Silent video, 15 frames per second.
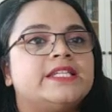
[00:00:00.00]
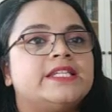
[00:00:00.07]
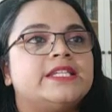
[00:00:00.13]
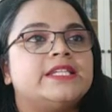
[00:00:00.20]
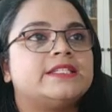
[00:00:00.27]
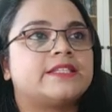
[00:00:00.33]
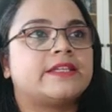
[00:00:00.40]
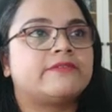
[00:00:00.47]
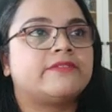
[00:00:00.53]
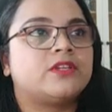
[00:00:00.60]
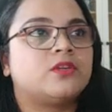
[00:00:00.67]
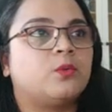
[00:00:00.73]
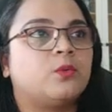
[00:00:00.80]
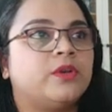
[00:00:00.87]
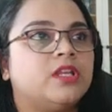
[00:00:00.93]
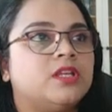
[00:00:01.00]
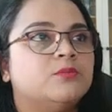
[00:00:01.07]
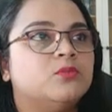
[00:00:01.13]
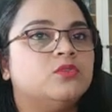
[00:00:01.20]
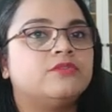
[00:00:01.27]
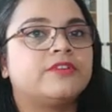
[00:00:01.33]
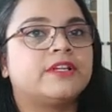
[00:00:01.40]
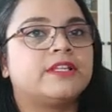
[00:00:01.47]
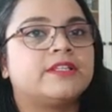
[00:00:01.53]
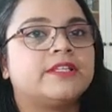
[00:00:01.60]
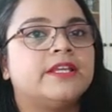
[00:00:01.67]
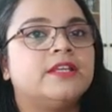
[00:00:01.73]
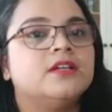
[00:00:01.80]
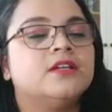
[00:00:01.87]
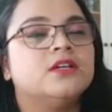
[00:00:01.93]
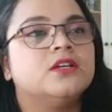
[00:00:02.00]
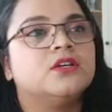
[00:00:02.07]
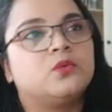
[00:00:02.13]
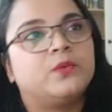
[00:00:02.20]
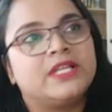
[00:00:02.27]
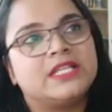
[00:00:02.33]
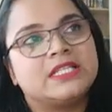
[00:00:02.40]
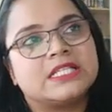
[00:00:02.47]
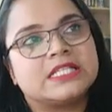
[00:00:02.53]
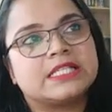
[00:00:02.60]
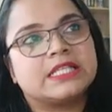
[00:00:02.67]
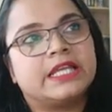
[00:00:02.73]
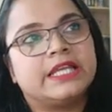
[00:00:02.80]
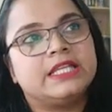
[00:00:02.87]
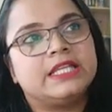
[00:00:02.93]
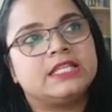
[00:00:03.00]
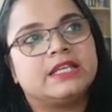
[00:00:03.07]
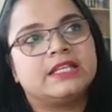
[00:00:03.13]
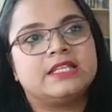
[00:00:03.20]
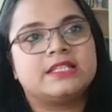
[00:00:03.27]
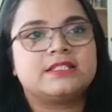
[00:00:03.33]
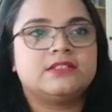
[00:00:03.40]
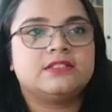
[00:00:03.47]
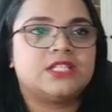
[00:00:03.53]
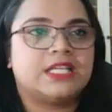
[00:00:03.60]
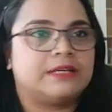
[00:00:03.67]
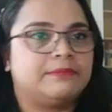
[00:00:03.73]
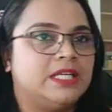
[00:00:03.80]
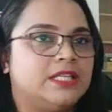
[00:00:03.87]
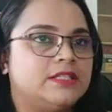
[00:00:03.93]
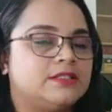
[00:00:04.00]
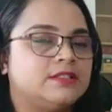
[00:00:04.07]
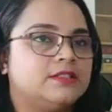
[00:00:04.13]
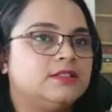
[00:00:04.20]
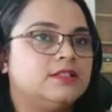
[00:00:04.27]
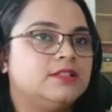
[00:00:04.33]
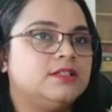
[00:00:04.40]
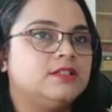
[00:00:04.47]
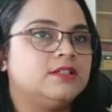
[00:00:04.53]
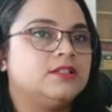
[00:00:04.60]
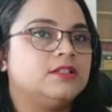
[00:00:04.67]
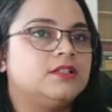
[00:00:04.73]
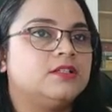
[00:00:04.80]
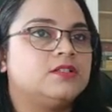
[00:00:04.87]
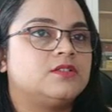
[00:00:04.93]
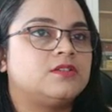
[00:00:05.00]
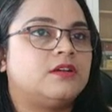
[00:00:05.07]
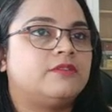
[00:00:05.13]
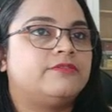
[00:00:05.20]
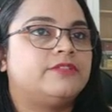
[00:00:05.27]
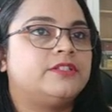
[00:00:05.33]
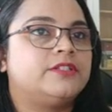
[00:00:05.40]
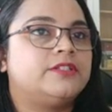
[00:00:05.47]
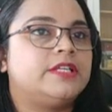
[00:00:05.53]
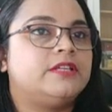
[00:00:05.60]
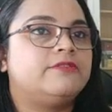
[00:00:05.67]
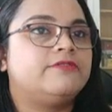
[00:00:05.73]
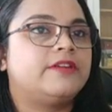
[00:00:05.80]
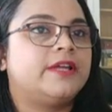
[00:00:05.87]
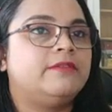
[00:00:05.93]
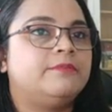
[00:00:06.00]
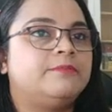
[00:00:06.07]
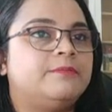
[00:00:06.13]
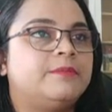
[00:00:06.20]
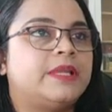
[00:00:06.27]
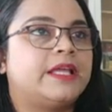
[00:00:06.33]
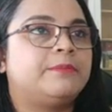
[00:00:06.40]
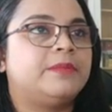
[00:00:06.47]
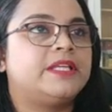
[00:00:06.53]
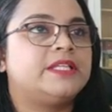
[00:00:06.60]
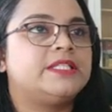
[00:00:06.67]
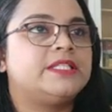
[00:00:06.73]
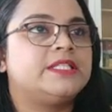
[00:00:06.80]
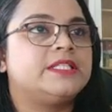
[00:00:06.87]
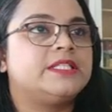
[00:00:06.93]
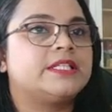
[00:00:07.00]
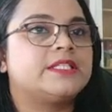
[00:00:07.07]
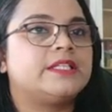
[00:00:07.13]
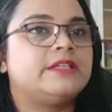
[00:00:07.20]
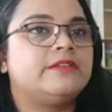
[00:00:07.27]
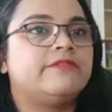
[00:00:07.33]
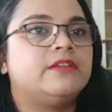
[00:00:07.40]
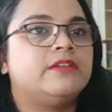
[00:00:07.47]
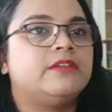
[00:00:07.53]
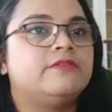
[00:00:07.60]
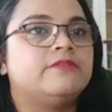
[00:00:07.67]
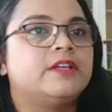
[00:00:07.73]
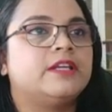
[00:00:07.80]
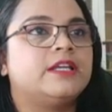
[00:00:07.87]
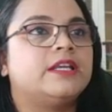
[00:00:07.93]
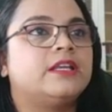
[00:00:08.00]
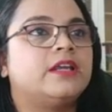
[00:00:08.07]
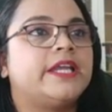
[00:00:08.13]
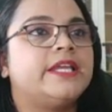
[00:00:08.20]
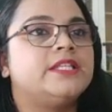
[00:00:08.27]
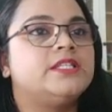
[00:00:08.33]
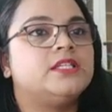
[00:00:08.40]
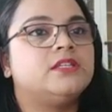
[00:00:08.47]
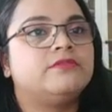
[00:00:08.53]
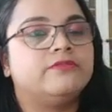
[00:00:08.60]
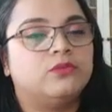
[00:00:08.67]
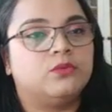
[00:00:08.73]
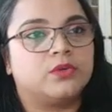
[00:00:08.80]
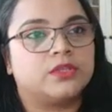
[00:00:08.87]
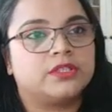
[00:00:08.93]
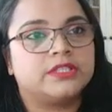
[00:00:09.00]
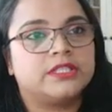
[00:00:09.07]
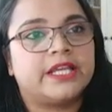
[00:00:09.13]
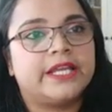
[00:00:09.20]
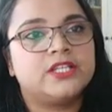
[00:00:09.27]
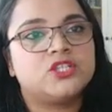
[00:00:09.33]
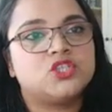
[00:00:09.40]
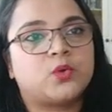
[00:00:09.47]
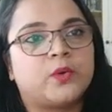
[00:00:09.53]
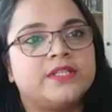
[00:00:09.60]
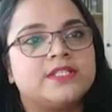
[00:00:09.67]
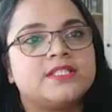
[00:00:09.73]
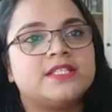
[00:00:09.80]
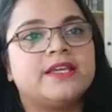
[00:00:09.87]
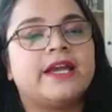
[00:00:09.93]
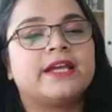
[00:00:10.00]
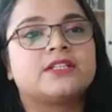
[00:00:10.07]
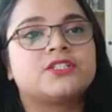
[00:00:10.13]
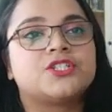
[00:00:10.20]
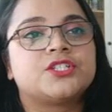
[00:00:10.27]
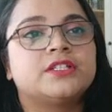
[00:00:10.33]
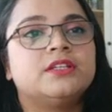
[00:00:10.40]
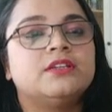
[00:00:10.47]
e7 only move, and then queen takes knight, and it's a checkmate. So after e5, black played d takes e5, knight e4. The knight joins the action